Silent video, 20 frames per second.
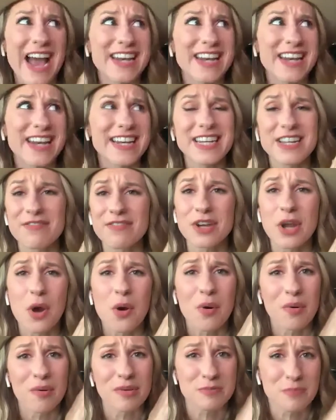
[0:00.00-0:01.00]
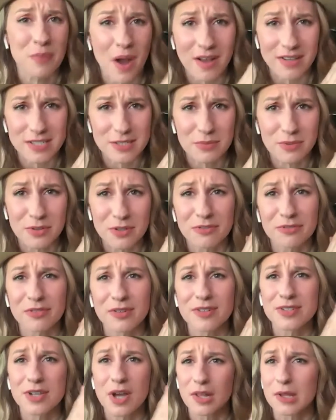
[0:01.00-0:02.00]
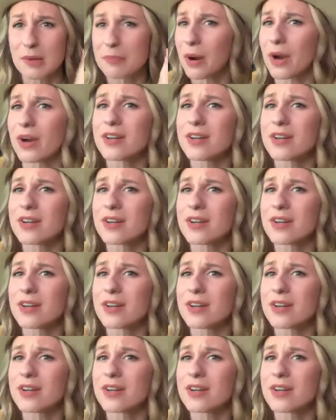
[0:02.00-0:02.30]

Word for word: I didn't even know it was possible for Dolly